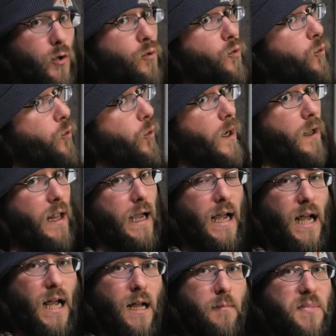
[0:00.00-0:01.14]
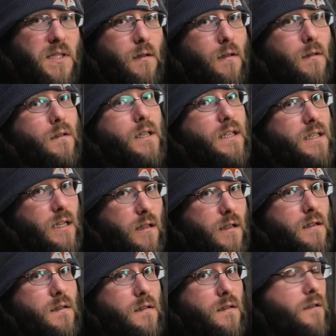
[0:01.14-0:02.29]
You will absolutely see
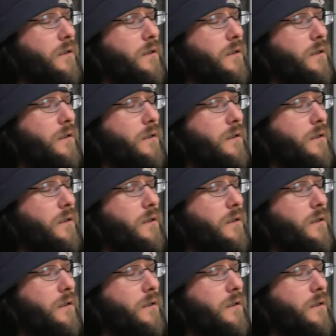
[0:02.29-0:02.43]
this.